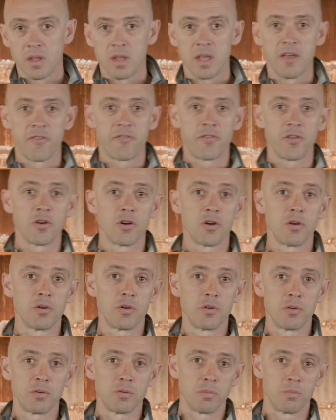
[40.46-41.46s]
If
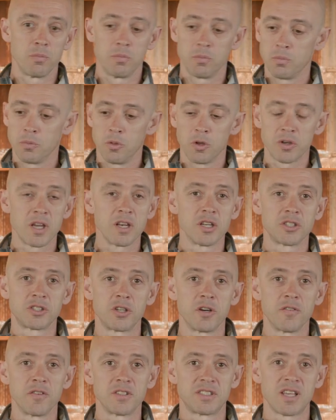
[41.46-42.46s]
you're looking to
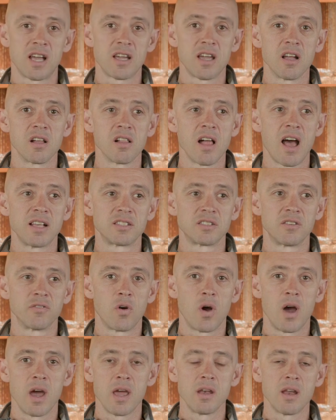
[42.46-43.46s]
serve a second glass
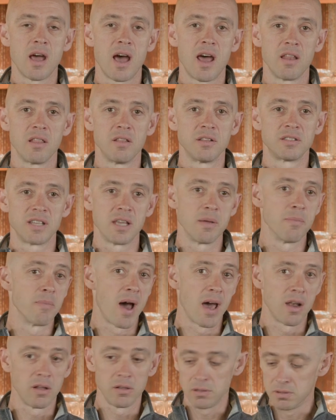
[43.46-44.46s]
of wine out of the same
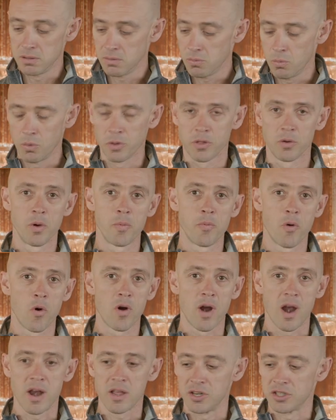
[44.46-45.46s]
bottle with the
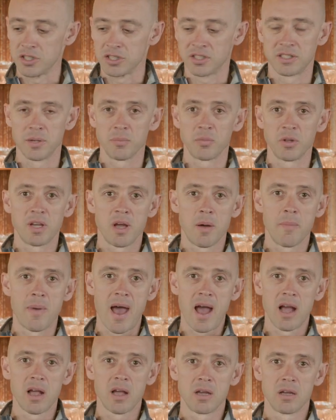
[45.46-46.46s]
Repour on it, you just simply come
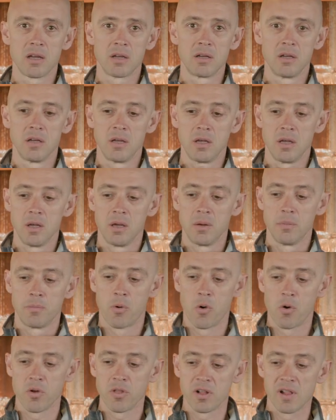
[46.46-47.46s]
back,
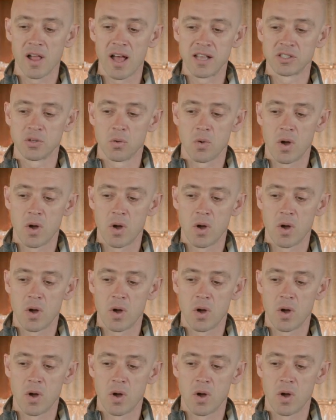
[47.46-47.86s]
pour the glass of